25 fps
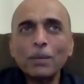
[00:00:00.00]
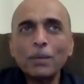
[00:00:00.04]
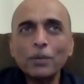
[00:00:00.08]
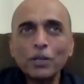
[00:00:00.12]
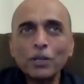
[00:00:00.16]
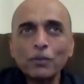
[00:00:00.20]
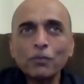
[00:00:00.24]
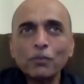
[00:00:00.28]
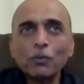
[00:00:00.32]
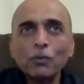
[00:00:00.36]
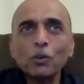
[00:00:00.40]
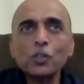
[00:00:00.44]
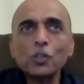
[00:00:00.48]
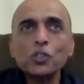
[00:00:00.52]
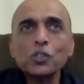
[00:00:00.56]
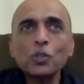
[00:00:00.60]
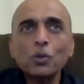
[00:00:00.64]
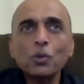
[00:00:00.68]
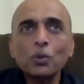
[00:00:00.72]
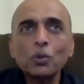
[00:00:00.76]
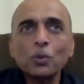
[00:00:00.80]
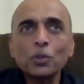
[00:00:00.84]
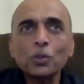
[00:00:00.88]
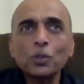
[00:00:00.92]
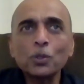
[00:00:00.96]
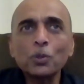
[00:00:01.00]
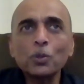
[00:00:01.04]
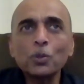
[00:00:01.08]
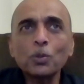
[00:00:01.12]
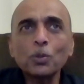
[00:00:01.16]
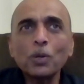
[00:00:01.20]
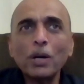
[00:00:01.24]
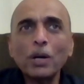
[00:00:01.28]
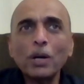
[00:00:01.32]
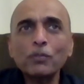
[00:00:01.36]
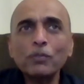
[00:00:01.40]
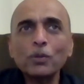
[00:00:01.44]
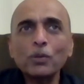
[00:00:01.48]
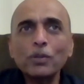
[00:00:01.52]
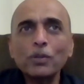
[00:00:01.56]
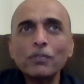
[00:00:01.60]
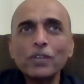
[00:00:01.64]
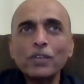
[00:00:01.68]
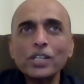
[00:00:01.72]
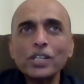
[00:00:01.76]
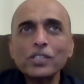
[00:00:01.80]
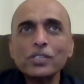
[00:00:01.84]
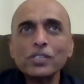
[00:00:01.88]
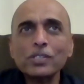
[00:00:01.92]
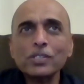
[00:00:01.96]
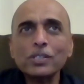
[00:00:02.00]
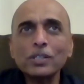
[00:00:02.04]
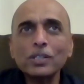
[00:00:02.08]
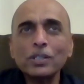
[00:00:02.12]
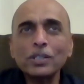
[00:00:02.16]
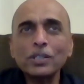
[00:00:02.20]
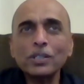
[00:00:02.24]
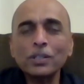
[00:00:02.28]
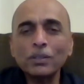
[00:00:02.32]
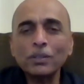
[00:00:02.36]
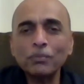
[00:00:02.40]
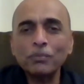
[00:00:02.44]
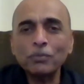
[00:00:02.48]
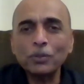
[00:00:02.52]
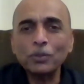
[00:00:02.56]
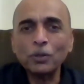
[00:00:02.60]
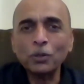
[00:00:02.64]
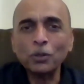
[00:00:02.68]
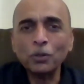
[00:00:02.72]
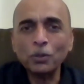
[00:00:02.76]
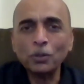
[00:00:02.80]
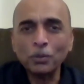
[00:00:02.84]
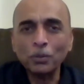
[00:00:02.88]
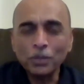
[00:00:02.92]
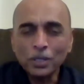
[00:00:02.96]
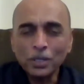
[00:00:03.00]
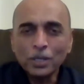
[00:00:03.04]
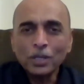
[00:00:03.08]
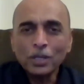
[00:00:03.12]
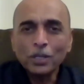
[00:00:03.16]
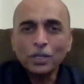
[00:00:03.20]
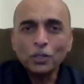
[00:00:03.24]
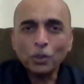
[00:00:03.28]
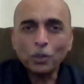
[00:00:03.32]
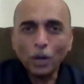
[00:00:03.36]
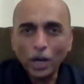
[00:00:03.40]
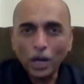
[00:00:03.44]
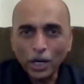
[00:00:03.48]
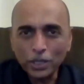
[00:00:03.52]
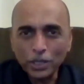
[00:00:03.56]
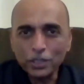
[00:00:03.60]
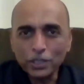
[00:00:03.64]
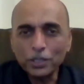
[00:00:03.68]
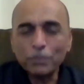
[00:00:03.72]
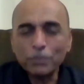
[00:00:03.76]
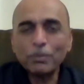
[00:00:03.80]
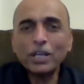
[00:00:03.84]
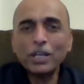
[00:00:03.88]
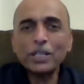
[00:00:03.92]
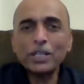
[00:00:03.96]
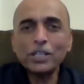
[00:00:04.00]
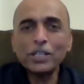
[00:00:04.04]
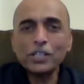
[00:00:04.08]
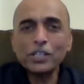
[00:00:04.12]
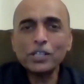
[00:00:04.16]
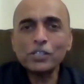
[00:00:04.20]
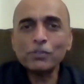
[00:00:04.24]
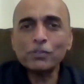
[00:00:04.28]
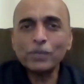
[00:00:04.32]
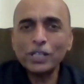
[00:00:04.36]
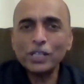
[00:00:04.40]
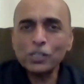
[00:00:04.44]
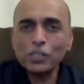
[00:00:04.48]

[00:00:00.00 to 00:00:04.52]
and of course you do have to invest your hard-earned money as well.